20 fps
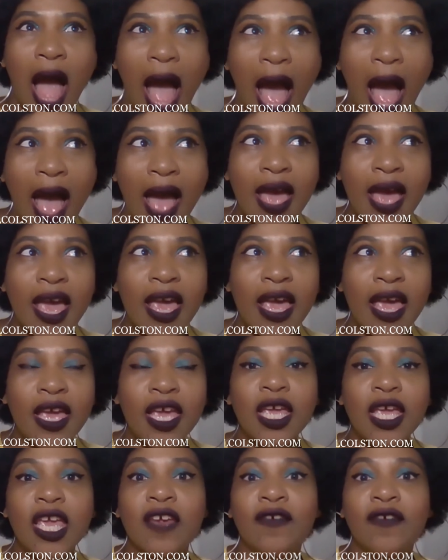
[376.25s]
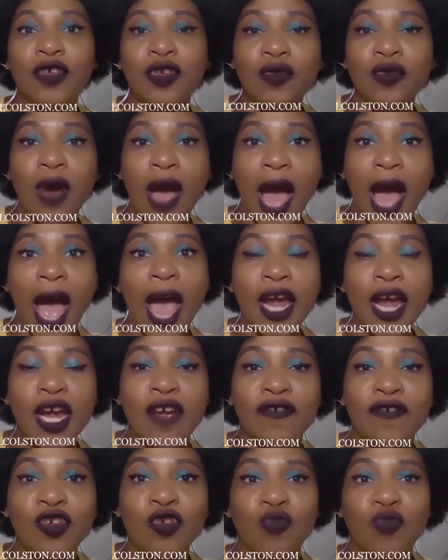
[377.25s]
if you
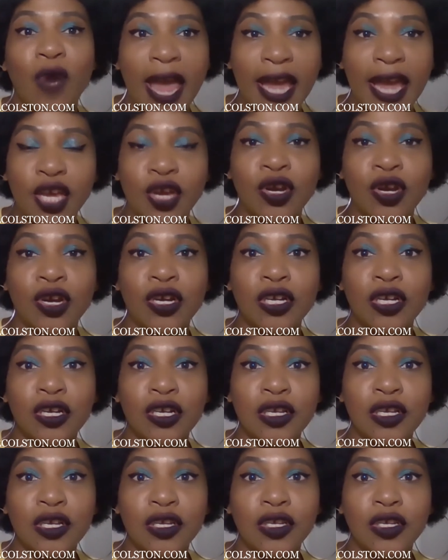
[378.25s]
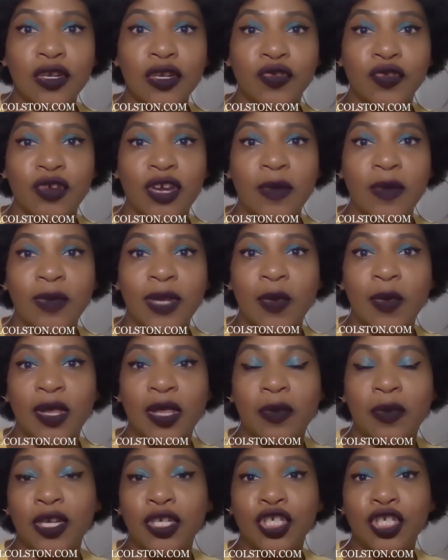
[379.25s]
write your screenplay,
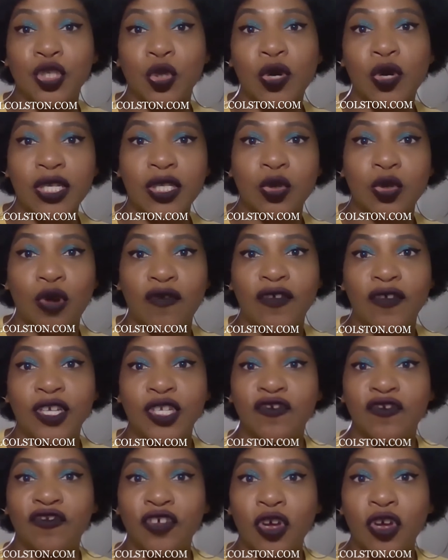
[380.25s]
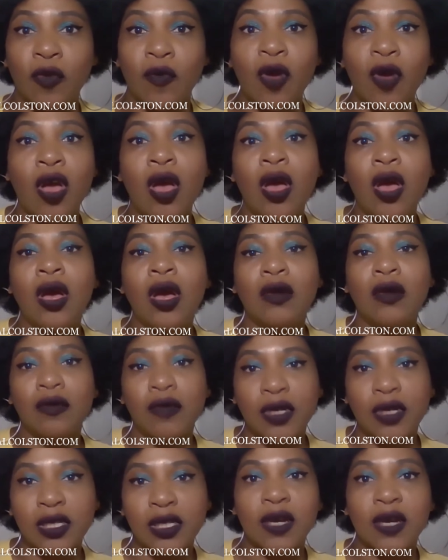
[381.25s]
whether it be a short or feature film,
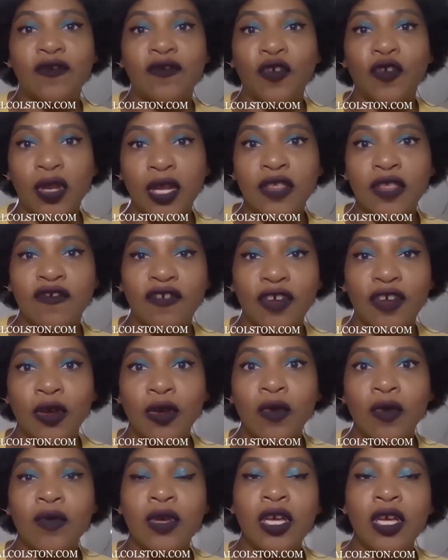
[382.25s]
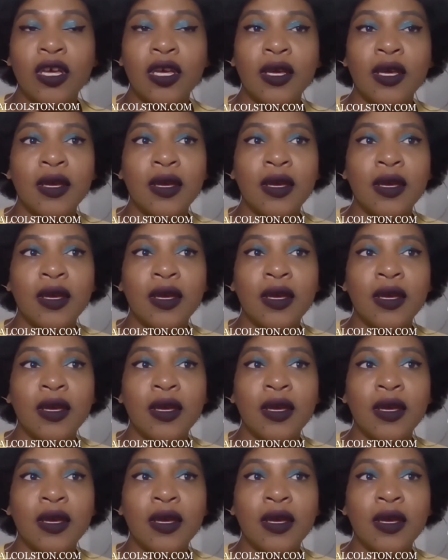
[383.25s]
which is a full-length film,